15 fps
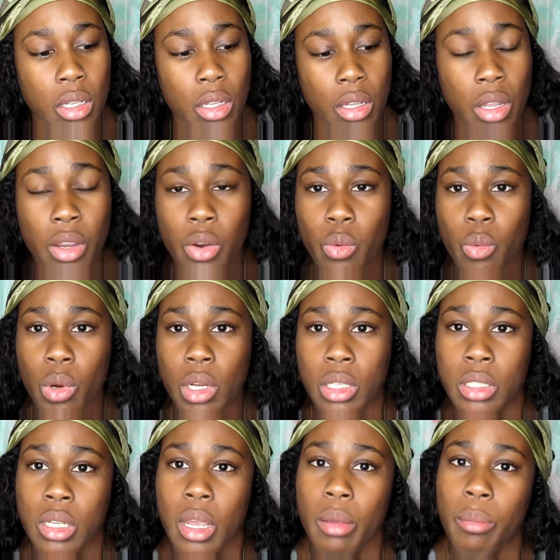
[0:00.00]
There
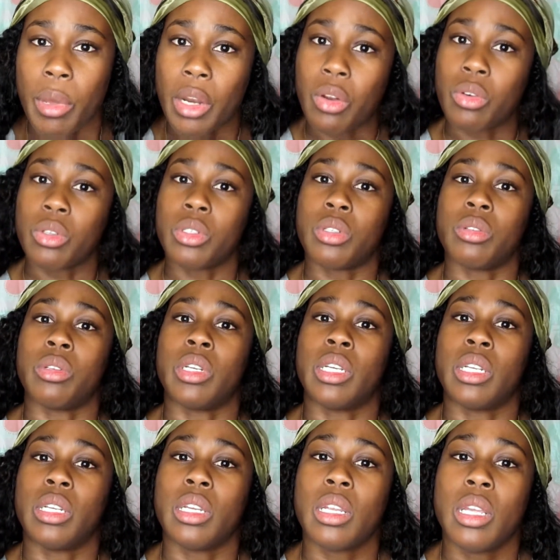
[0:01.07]
was a medical
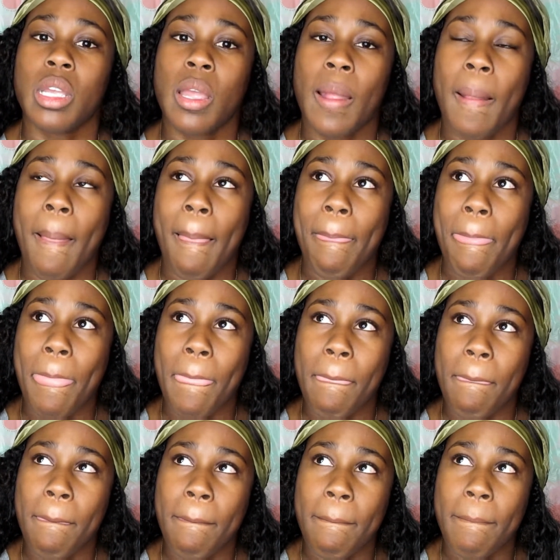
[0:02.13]
student.
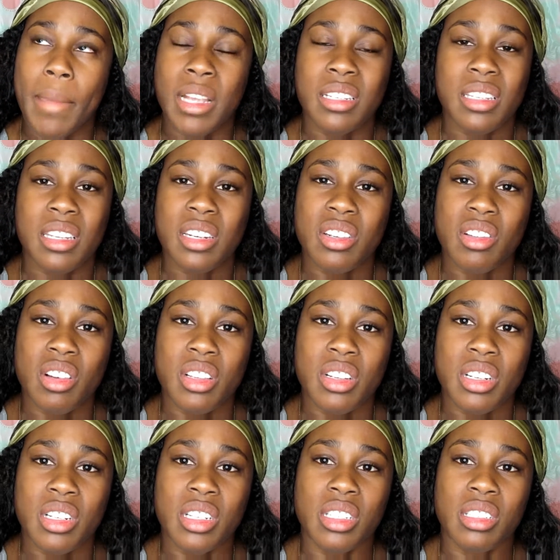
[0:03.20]
His skin
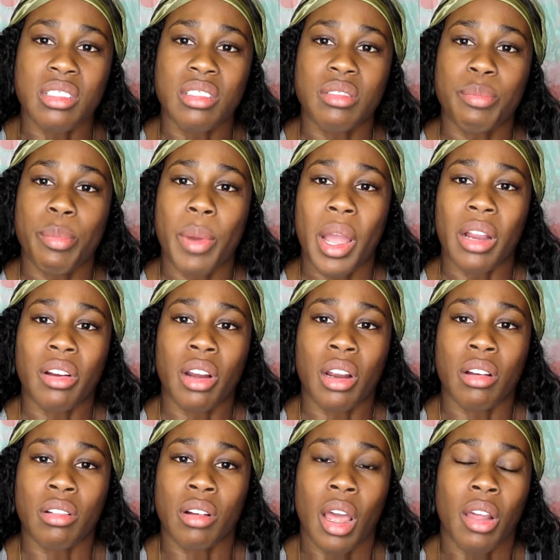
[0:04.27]
color, his
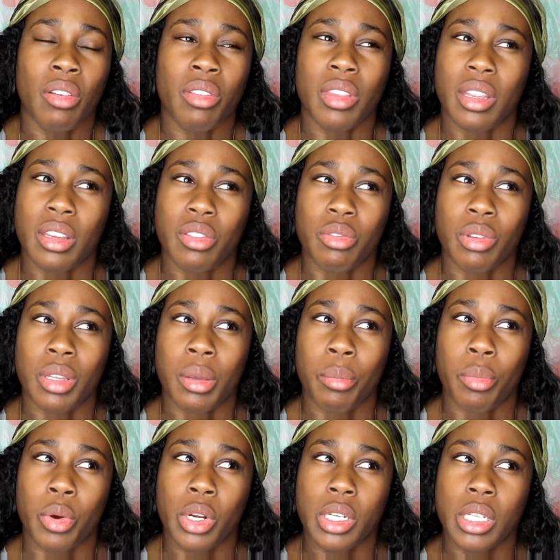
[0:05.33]
background, I don't think it's really
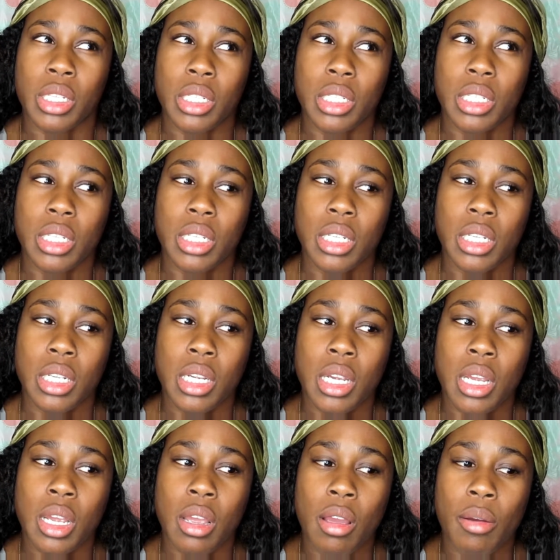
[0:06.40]
important.
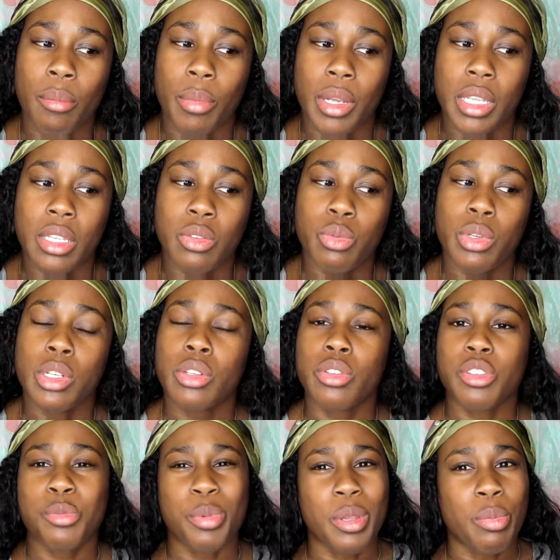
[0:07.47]
But he's one of
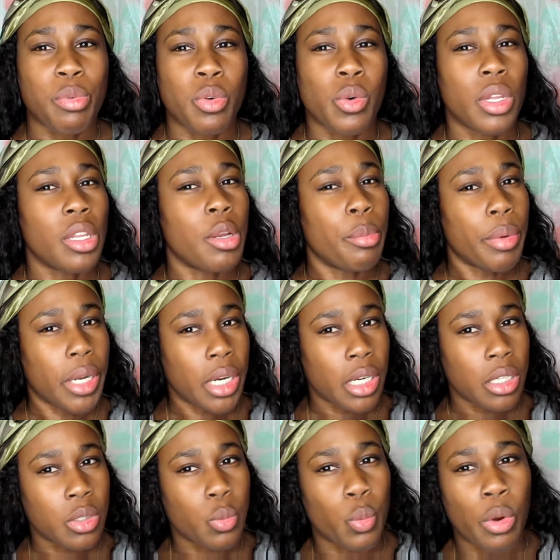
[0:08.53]
those people where their
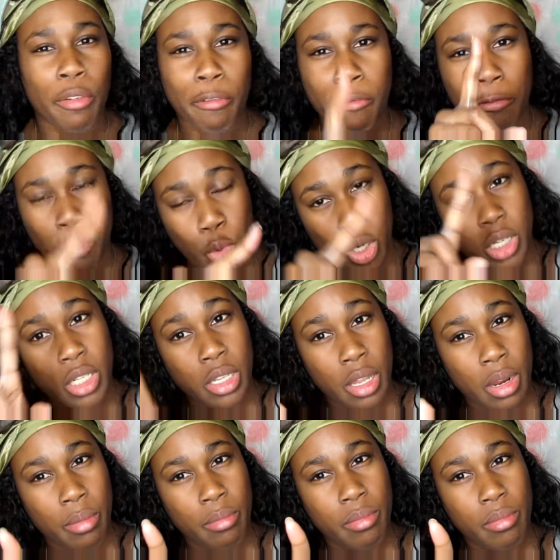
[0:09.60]
parents would force
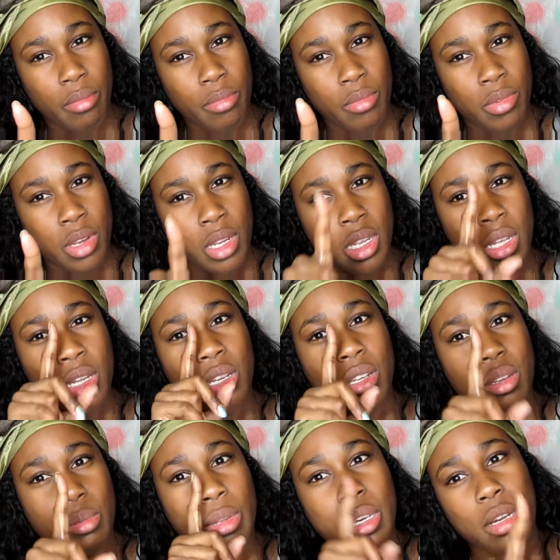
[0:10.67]
them
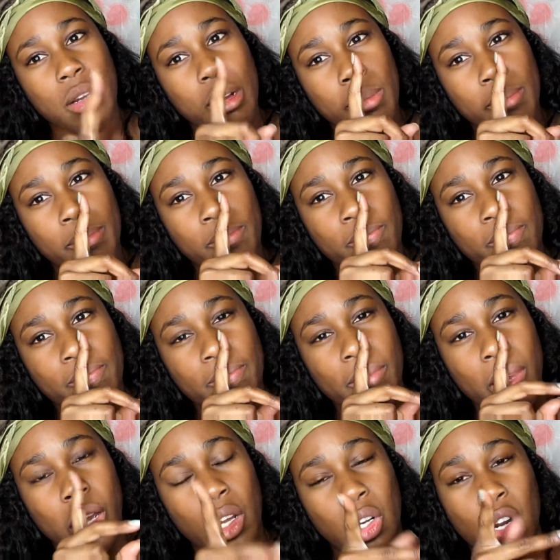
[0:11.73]
to become
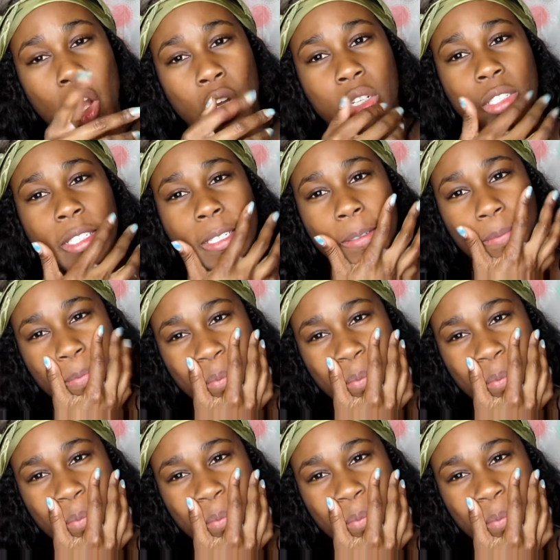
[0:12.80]
a doctor.